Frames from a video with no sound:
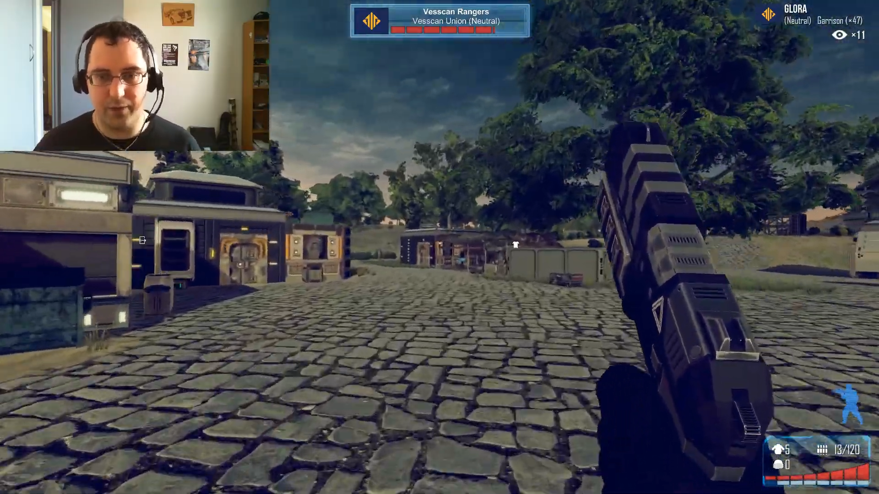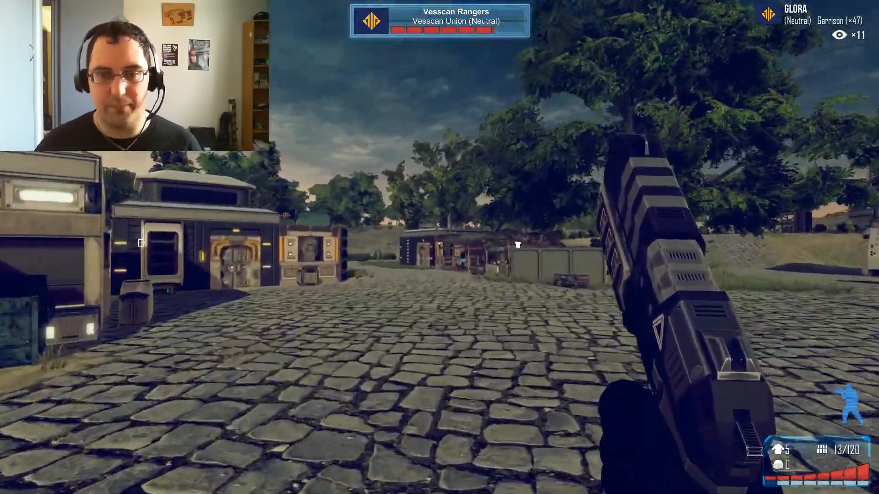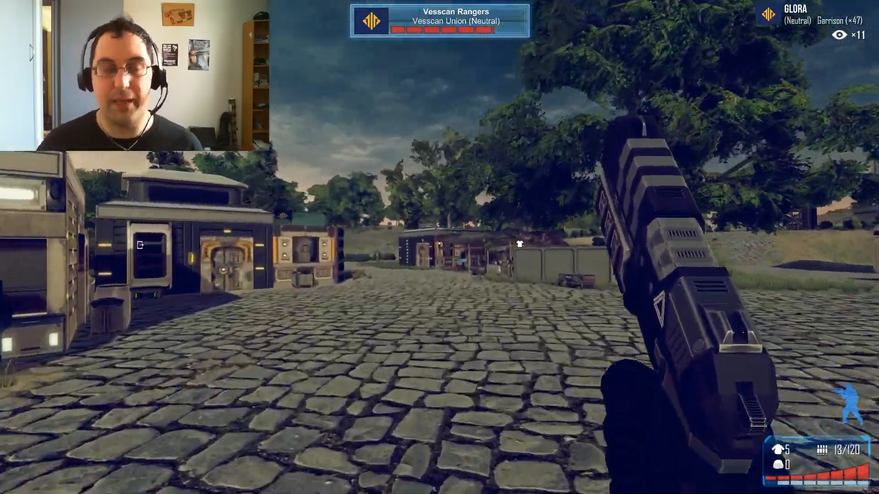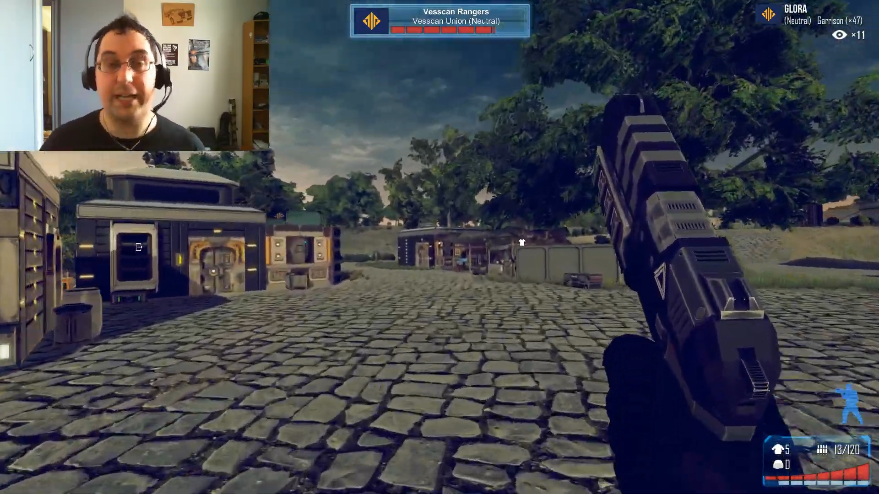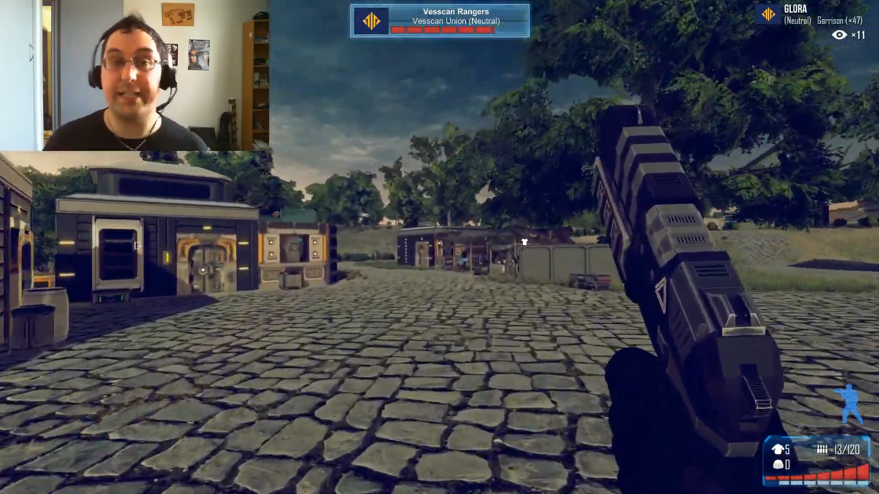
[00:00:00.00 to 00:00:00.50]
the
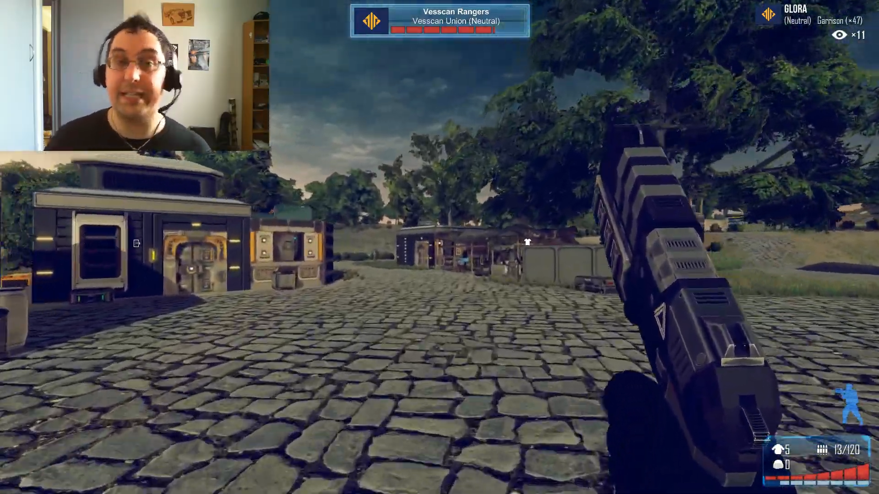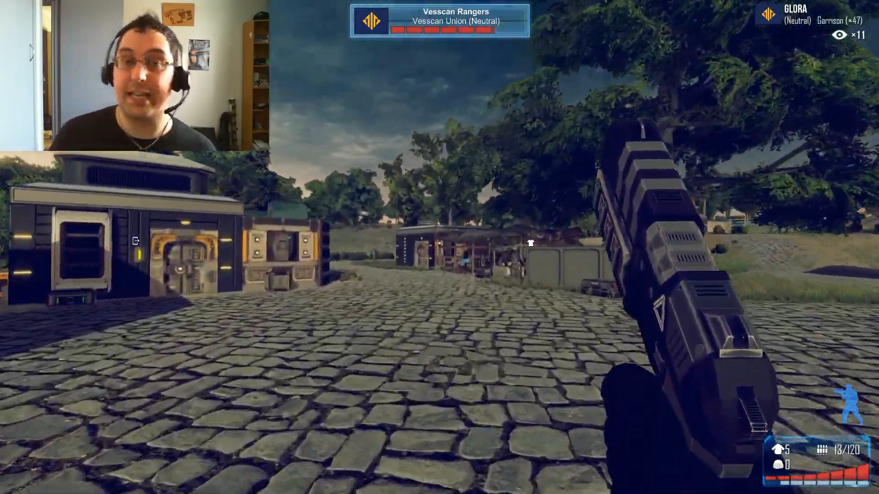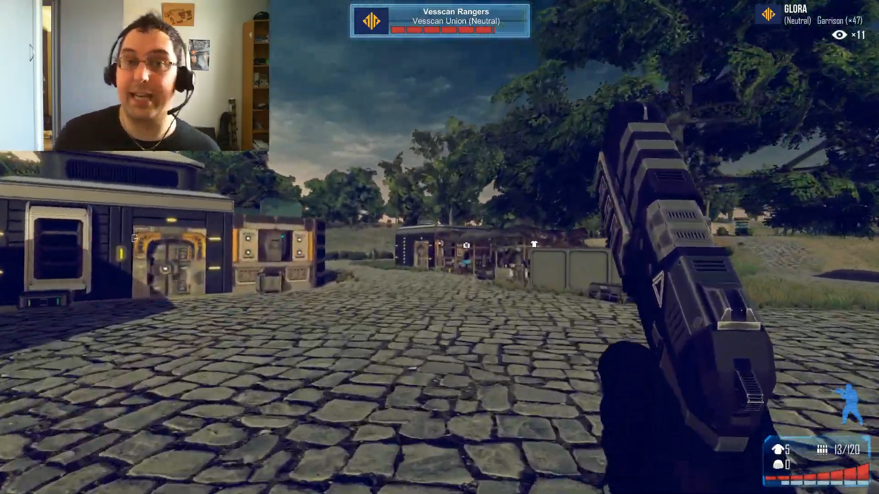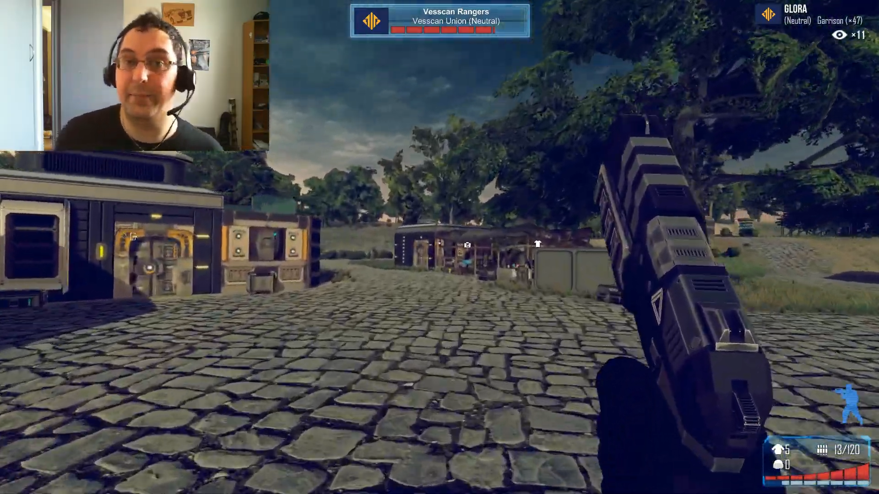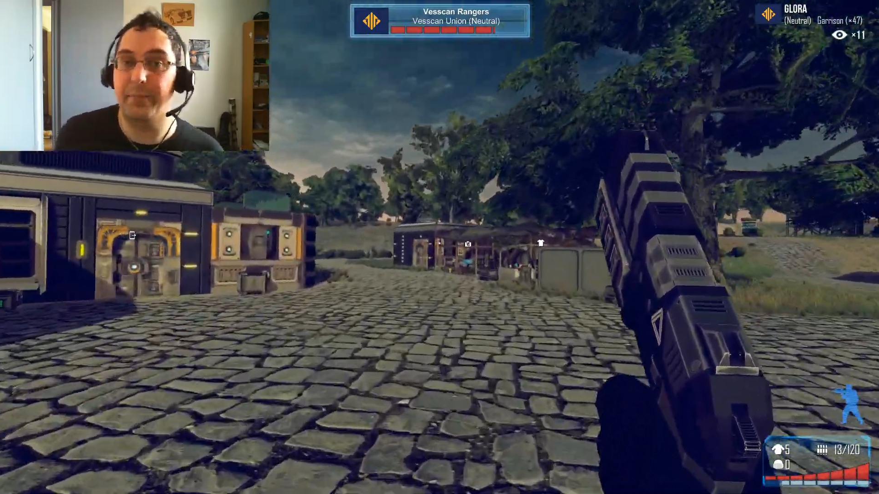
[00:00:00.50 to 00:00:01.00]

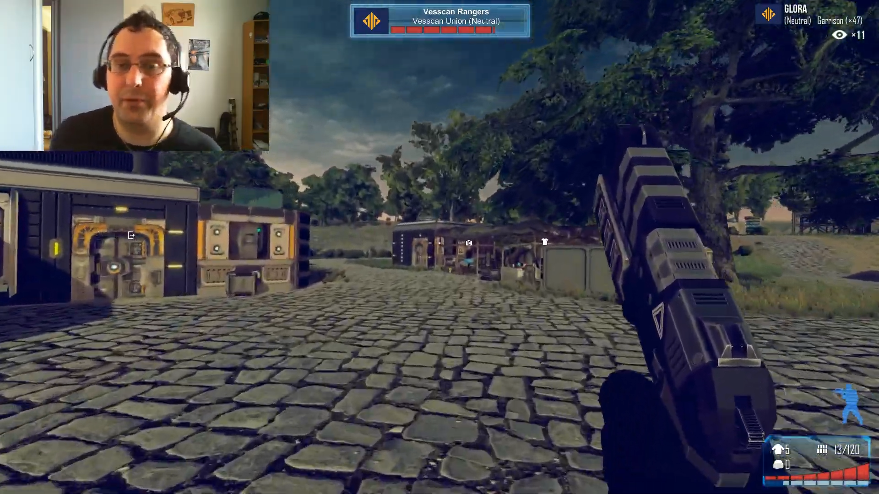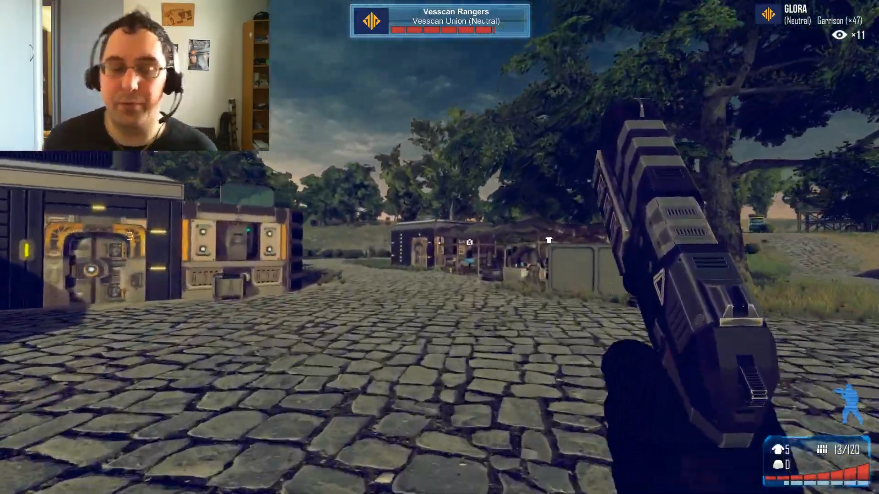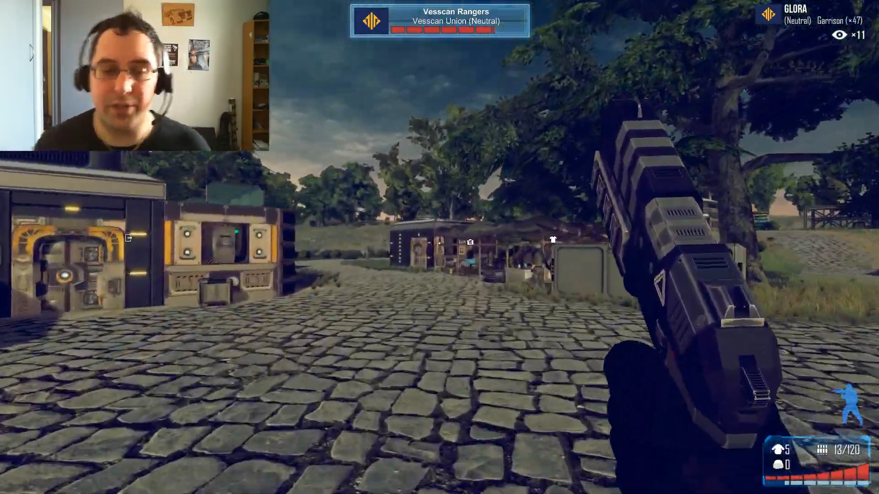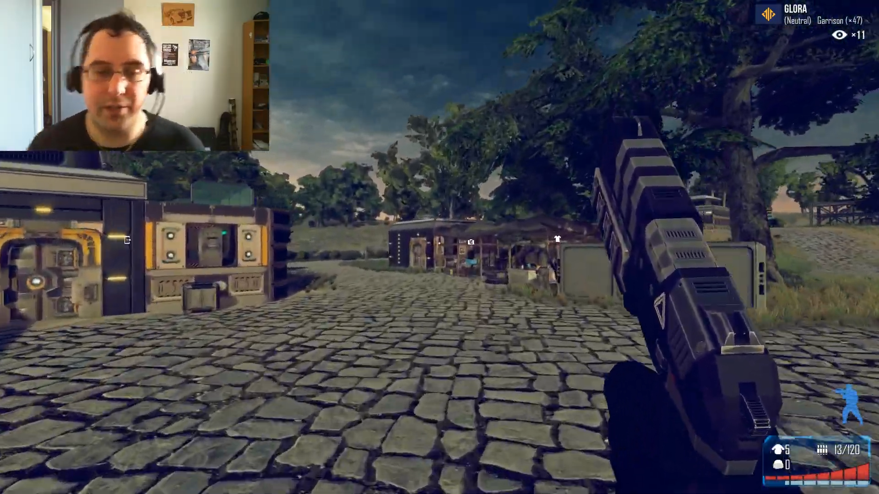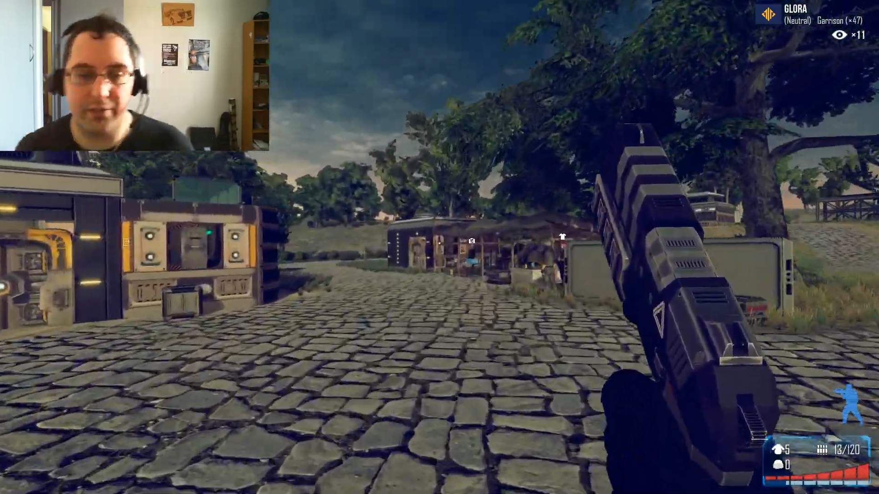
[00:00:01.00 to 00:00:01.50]
bandit camp,
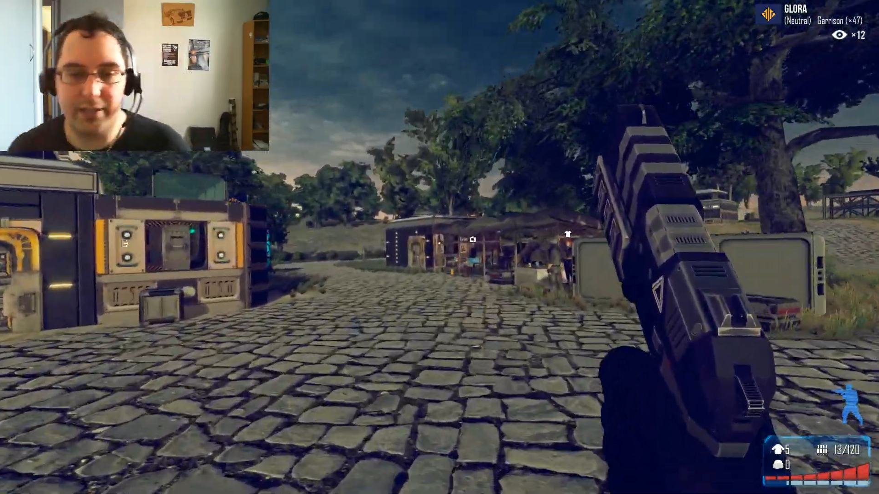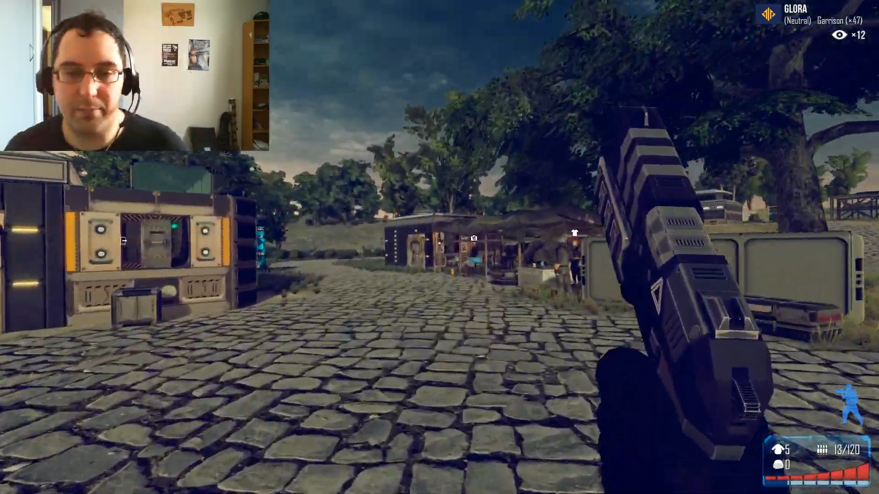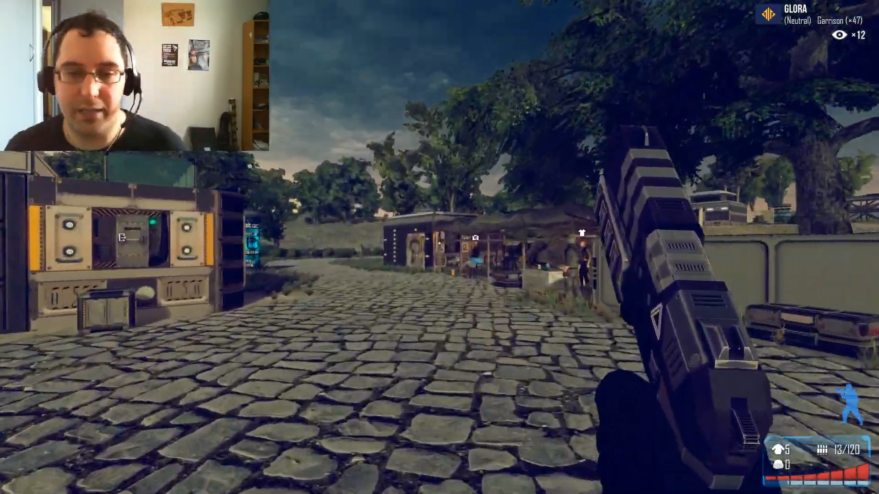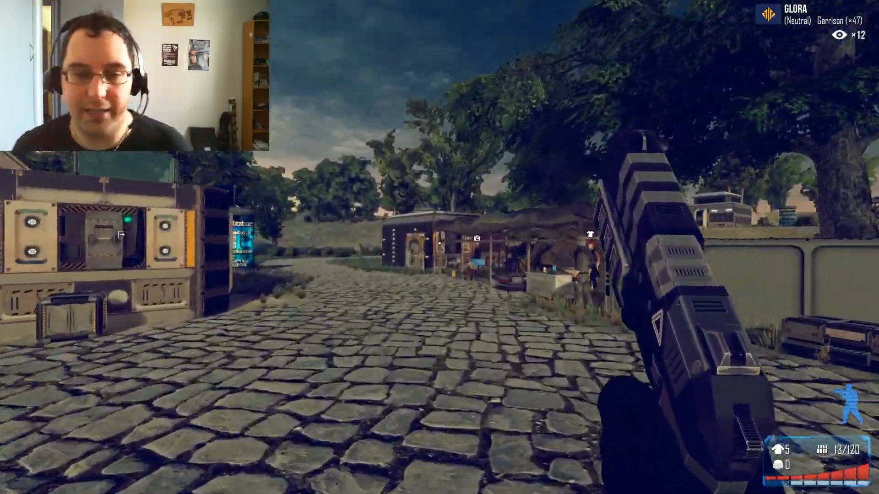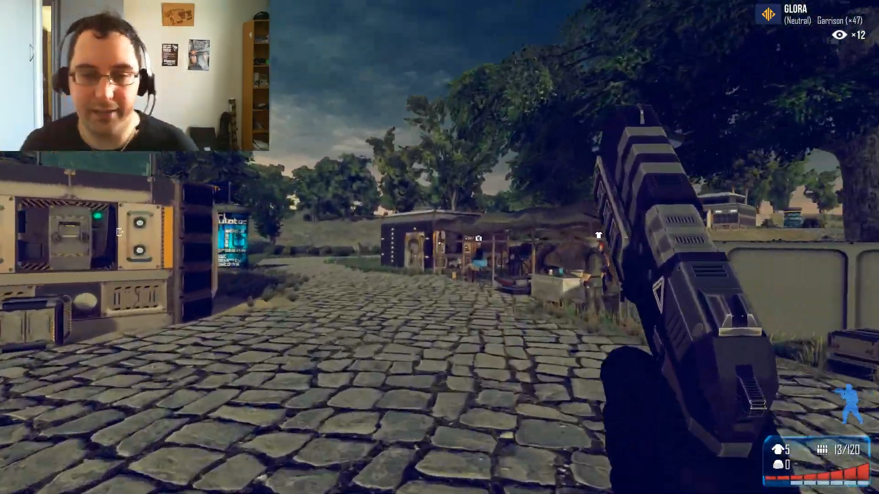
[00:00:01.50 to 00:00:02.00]
which is on this
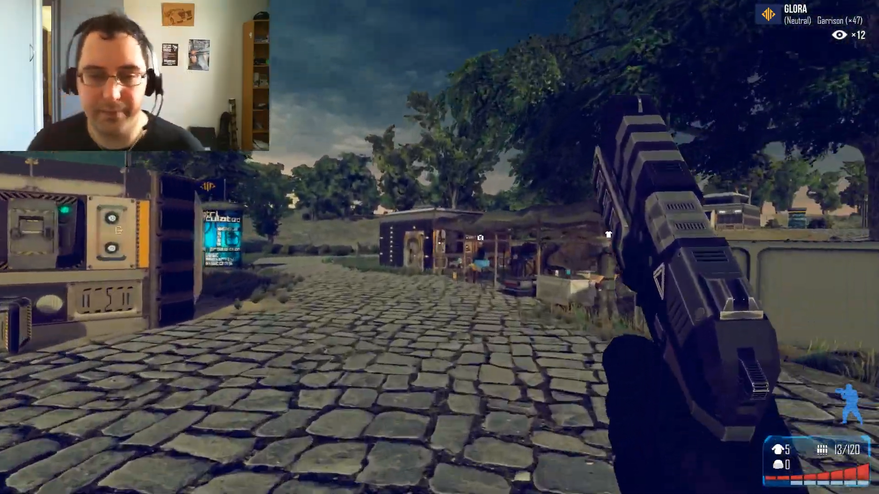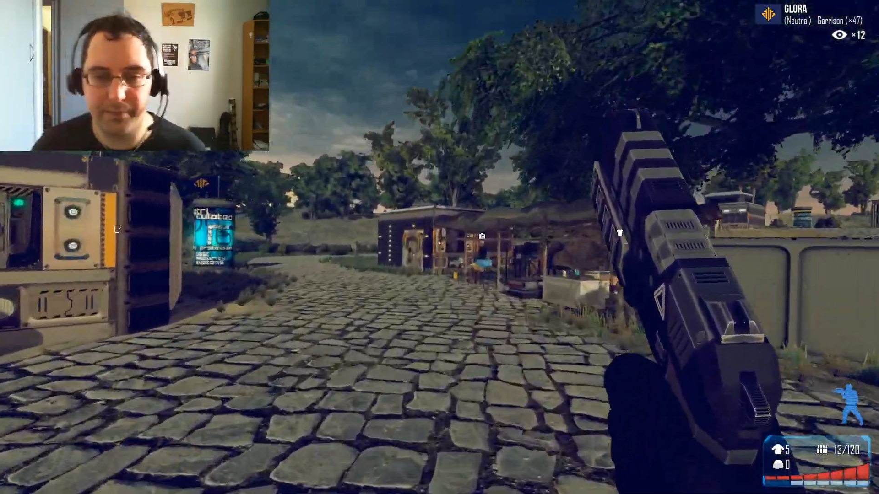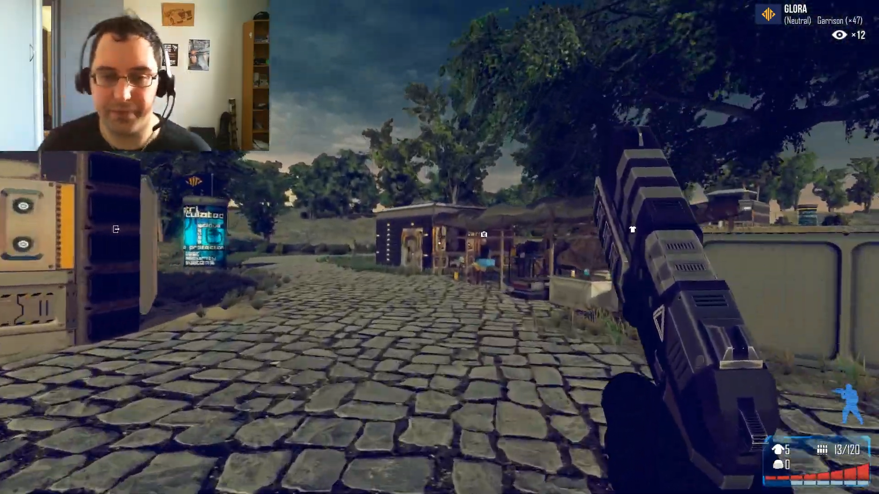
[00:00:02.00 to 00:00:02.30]
planet,